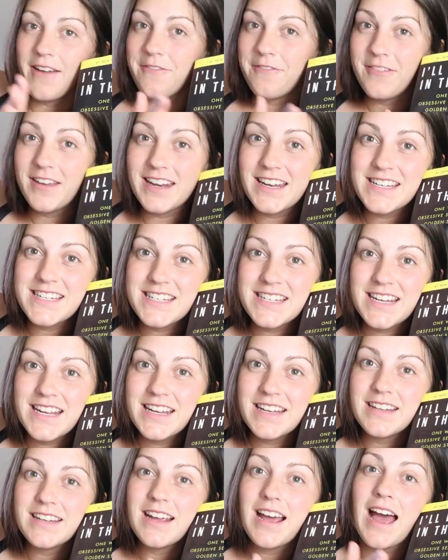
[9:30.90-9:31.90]
I finished
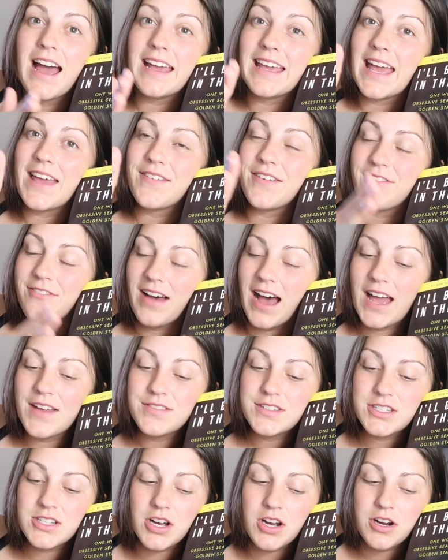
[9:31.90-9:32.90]
it. I gave it
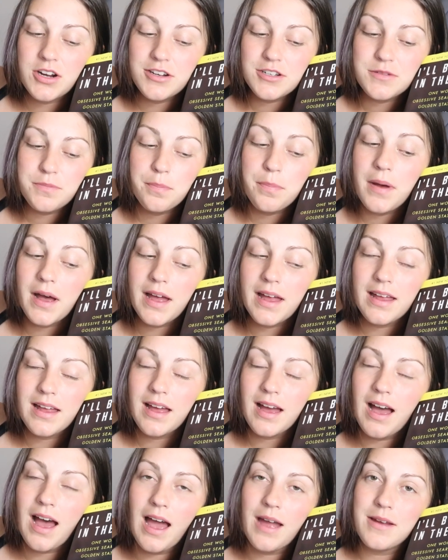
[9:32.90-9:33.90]
5 stars,
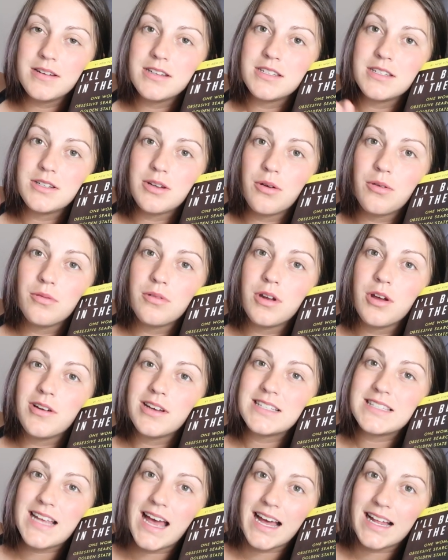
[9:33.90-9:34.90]
but I just don't know
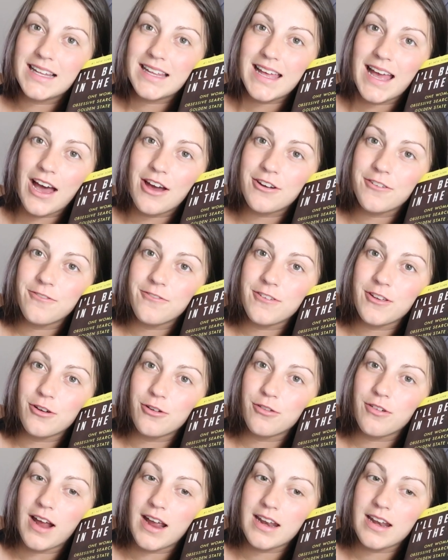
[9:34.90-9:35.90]
exactly how to
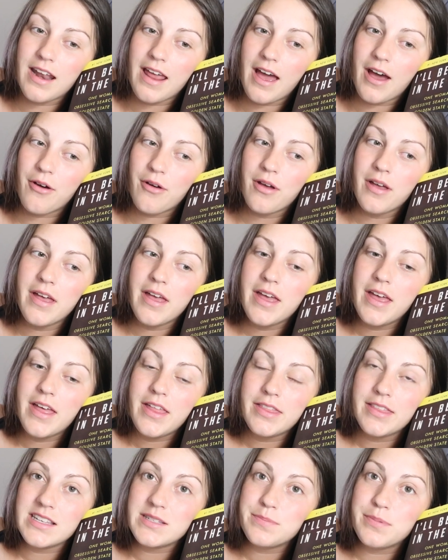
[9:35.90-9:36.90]
feel right now.
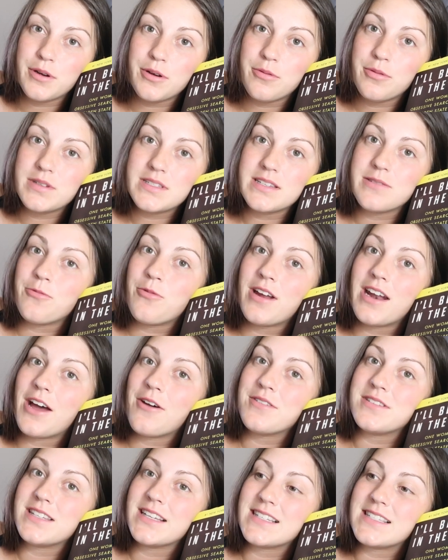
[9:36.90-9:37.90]
This book wasn't what
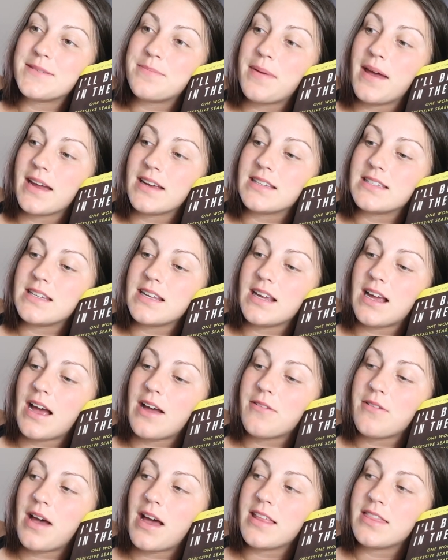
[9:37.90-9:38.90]
I was expecting.
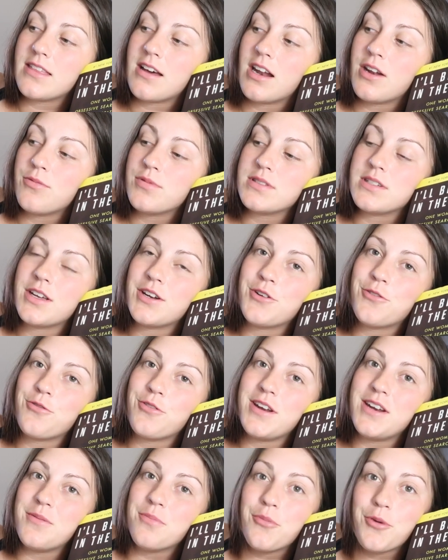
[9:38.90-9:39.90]
I thought it was gonna
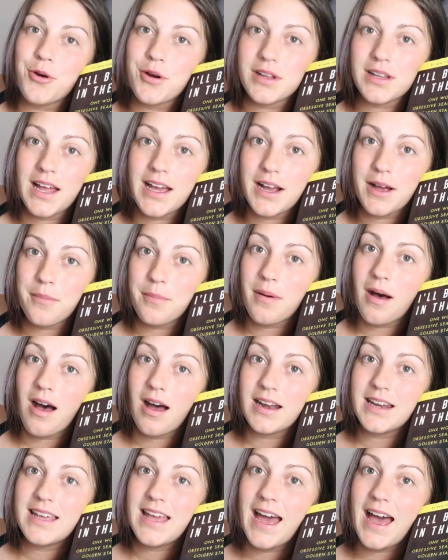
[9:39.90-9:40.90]
read more like a
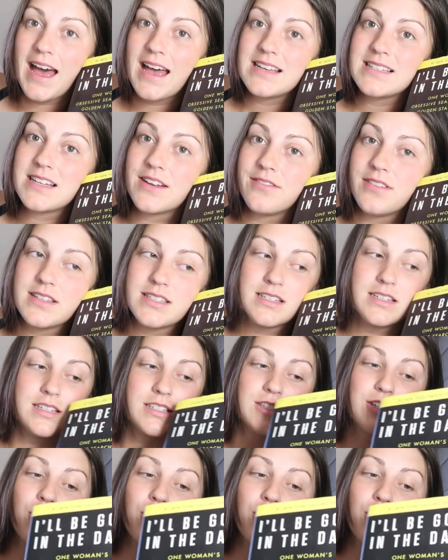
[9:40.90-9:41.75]
podcast. I've listened to